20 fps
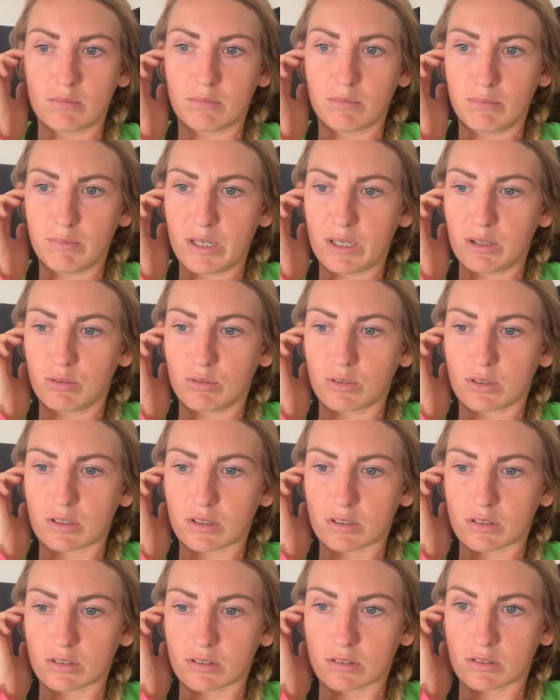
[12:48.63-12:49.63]
milk,
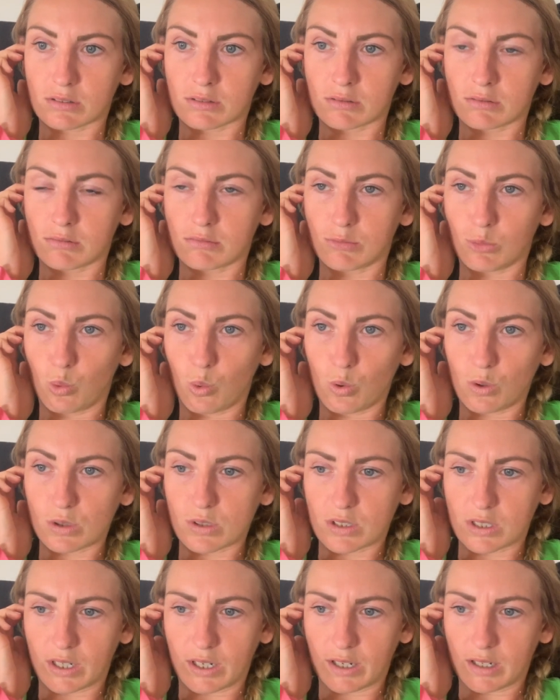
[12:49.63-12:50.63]

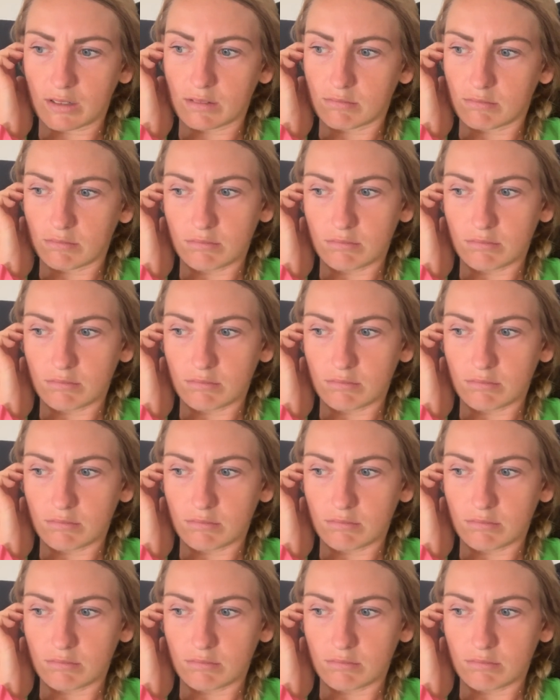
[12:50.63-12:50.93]
water,